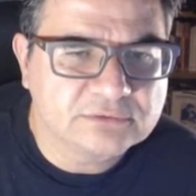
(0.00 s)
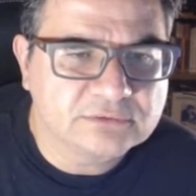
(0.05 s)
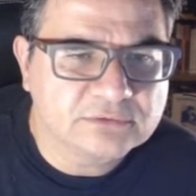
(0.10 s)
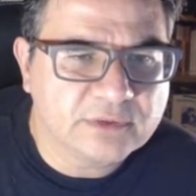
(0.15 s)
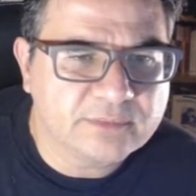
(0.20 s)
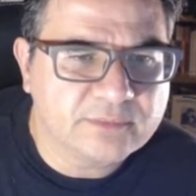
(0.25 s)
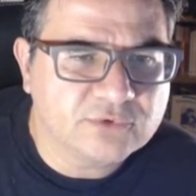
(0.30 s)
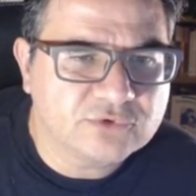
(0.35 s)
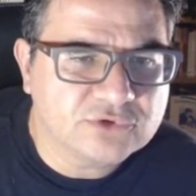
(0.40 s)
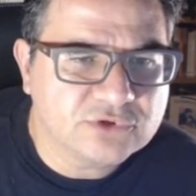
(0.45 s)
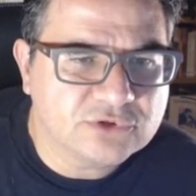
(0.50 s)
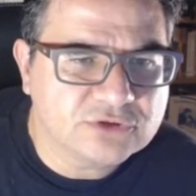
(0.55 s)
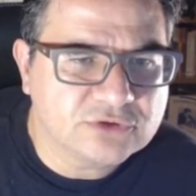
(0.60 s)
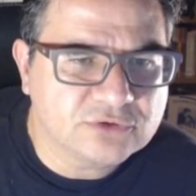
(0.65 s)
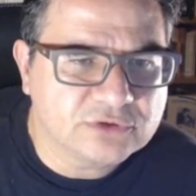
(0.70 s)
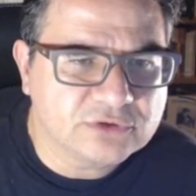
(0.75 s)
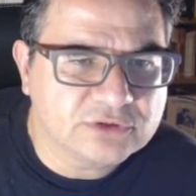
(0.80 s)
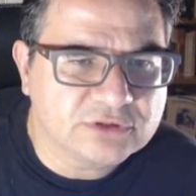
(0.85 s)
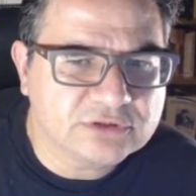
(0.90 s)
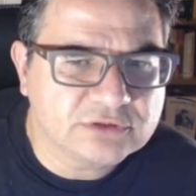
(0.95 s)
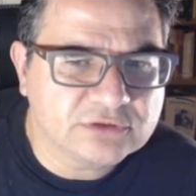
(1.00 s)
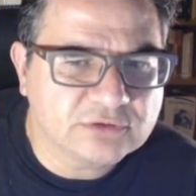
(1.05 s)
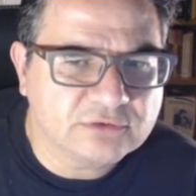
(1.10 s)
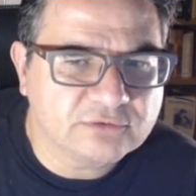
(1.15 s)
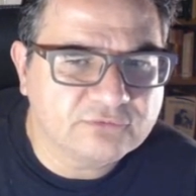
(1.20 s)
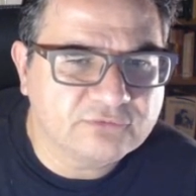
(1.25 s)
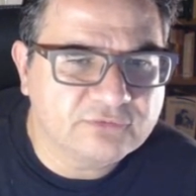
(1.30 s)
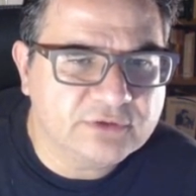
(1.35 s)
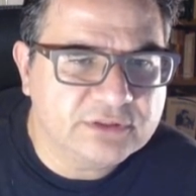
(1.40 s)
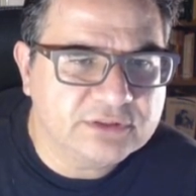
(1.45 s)
The position is
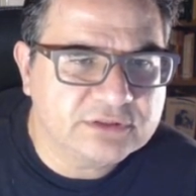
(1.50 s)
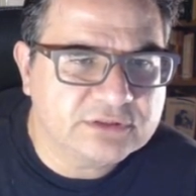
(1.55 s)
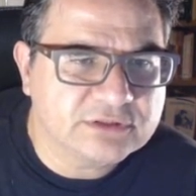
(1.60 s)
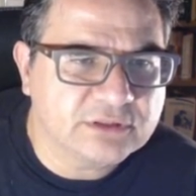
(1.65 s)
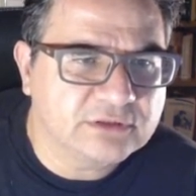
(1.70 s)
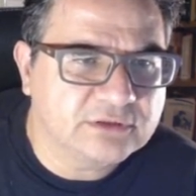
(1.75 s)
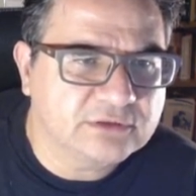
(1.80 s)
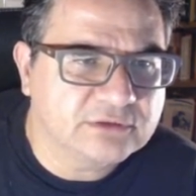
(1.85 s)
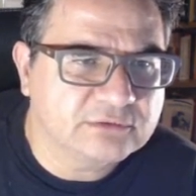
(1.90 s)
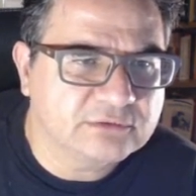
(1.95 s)
finished, and